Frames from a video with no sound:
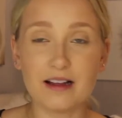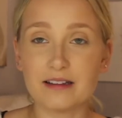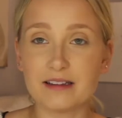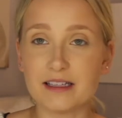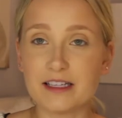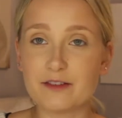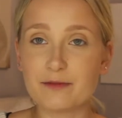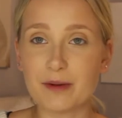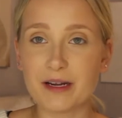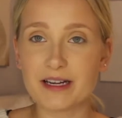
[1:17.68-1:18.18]

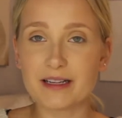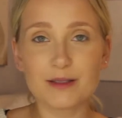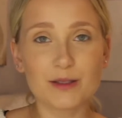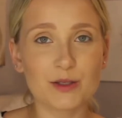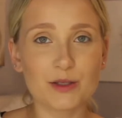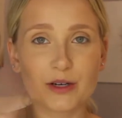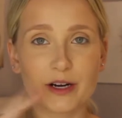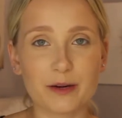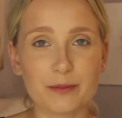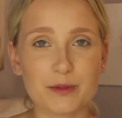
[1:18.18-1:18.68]
leave my
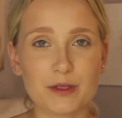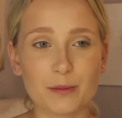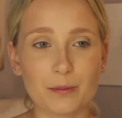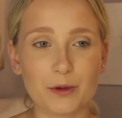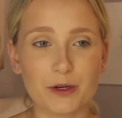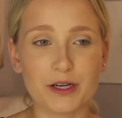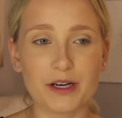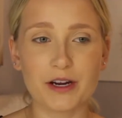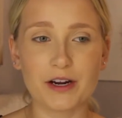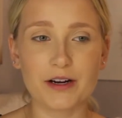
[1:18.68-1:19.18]
Instagram
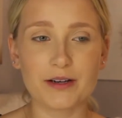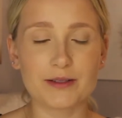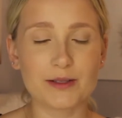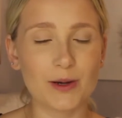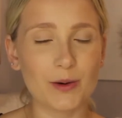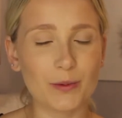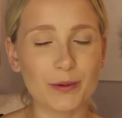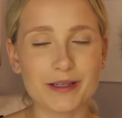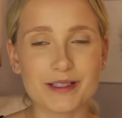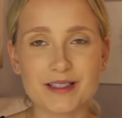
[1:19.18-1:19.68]
somewhere here. It's
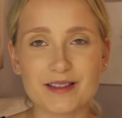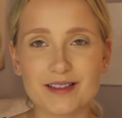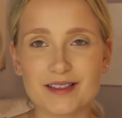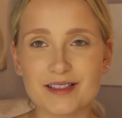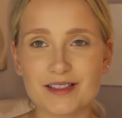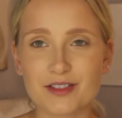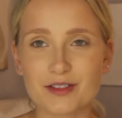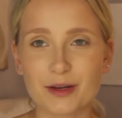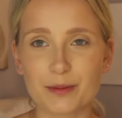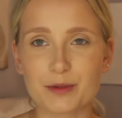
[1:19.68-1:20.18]
always in the
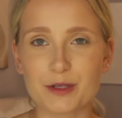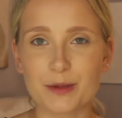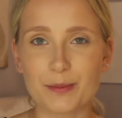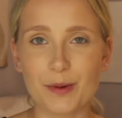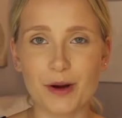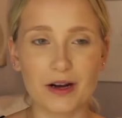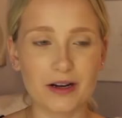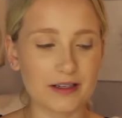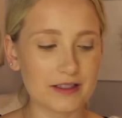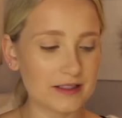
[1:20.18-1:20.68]
description
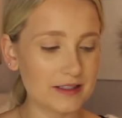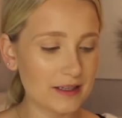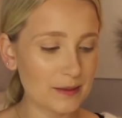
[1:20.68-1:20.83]
box.